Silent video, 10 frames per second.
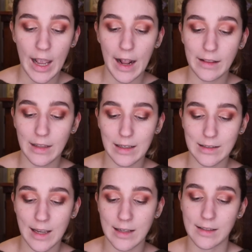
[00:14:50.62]
And
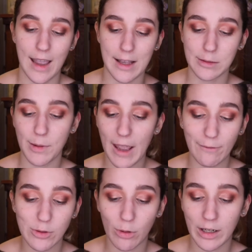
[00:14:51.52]
this has
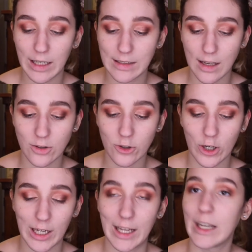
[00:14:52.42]
SPF 20
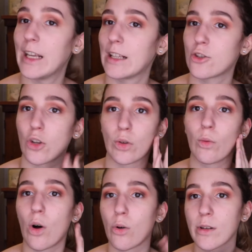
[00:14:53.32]
sunscreen in it, so
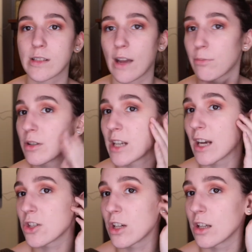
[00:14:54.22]
you always have
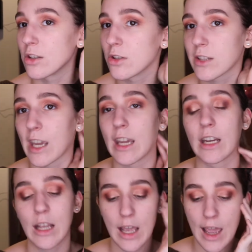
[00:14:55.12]
protection on your
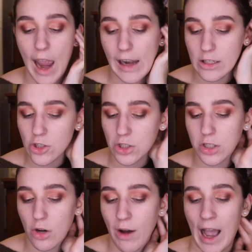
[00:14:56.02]
skin. And it's
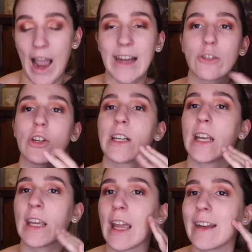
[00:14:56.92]
just so
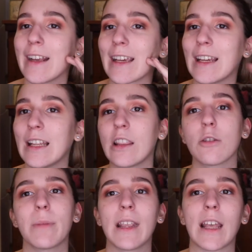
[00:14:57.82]
hydrating, and it could
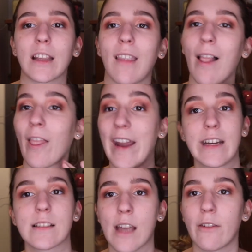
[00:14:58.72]
either be like the
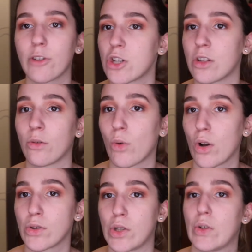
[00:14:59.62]
lightest coverage in the
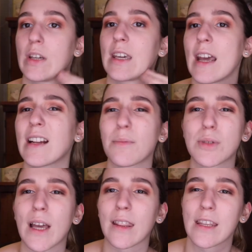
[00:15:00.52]
world, or you could get up
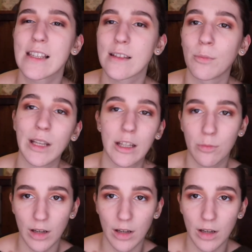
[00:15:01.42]
to at least a medium